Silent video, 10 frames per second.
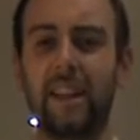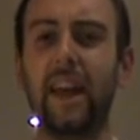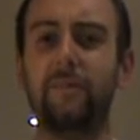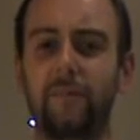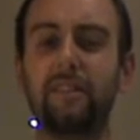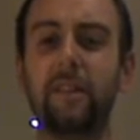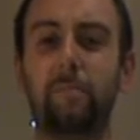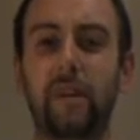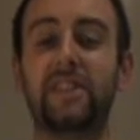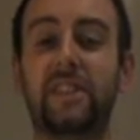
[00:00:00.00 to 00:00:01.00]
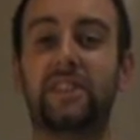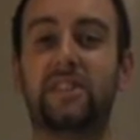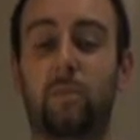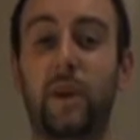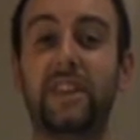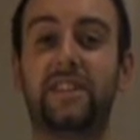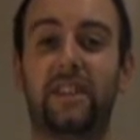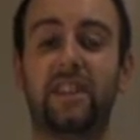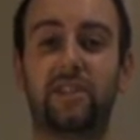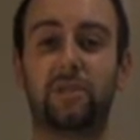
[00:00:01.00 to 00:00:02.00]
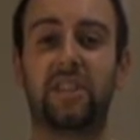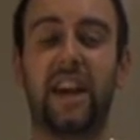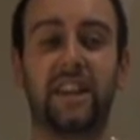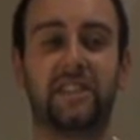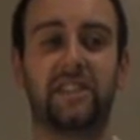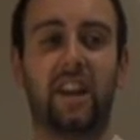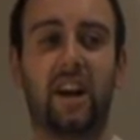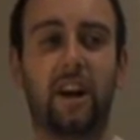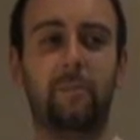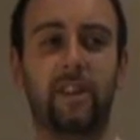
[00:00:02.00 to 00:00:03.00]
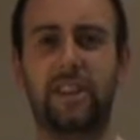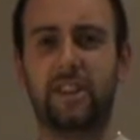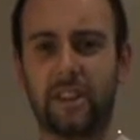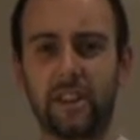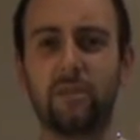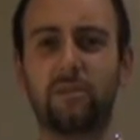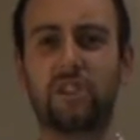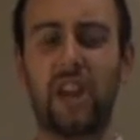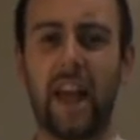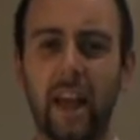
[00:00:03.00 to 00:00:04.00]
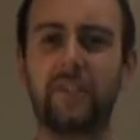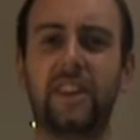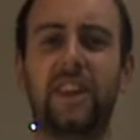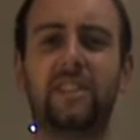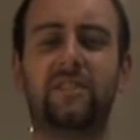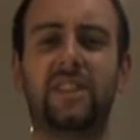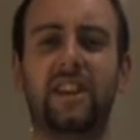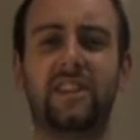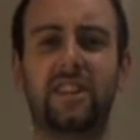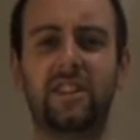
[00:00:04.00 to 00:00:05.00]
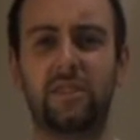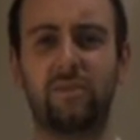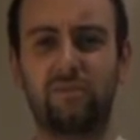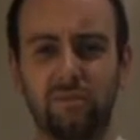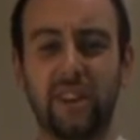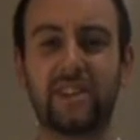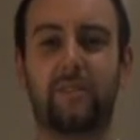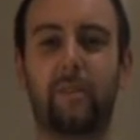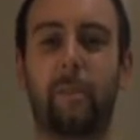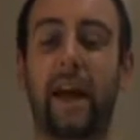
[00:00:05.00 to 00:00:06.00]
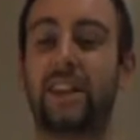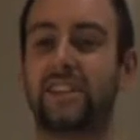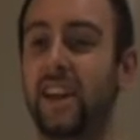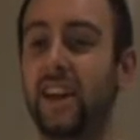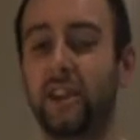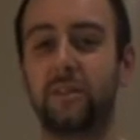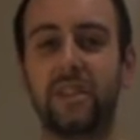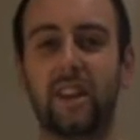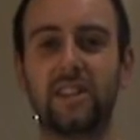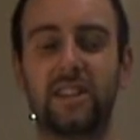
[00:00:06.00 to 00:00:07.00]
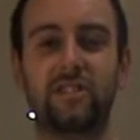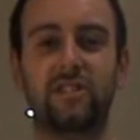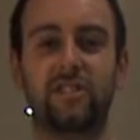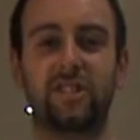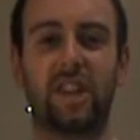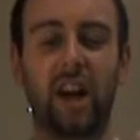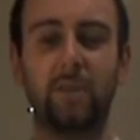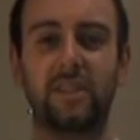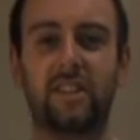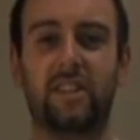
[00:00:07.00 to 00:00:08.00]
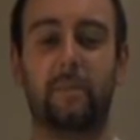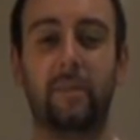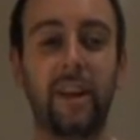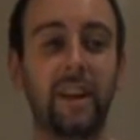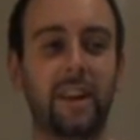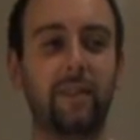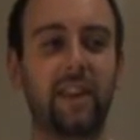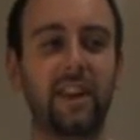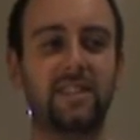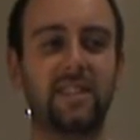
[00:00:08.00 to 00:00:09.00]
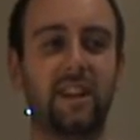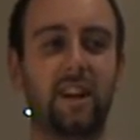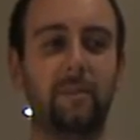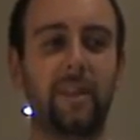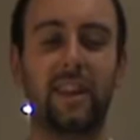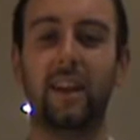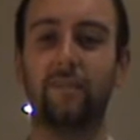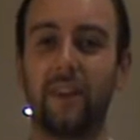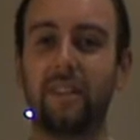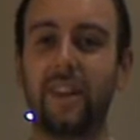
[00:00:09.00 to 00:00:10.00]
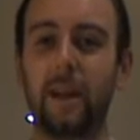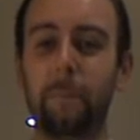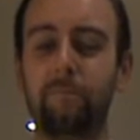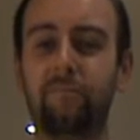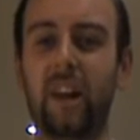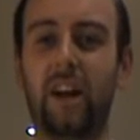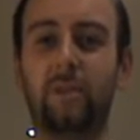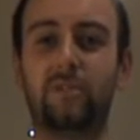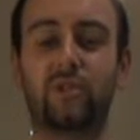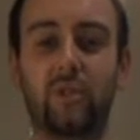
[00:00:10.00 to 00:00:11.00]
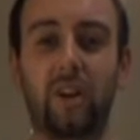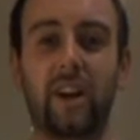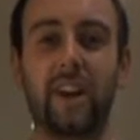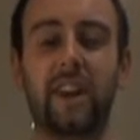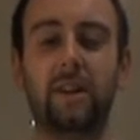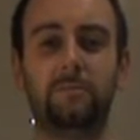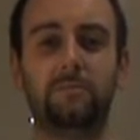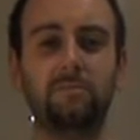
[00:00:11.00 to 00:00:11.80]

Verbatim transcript: Yeah, very bittersweet initial taste. Huge, hefty hit of tannins, hit you right off the bat. Your tongue is literally just coated in them, giving it a very dry,